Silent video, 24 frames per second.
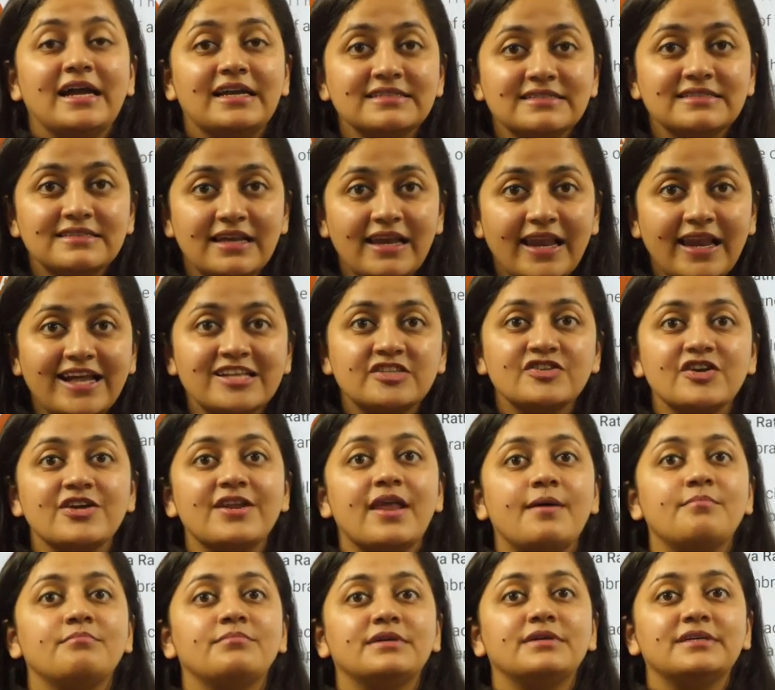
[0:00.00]
it is the lecture
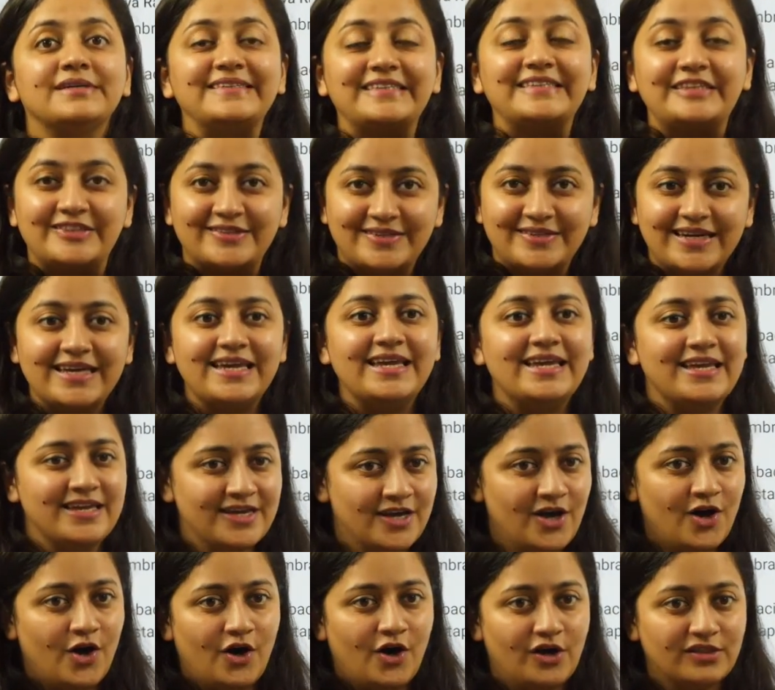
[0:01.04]
number 3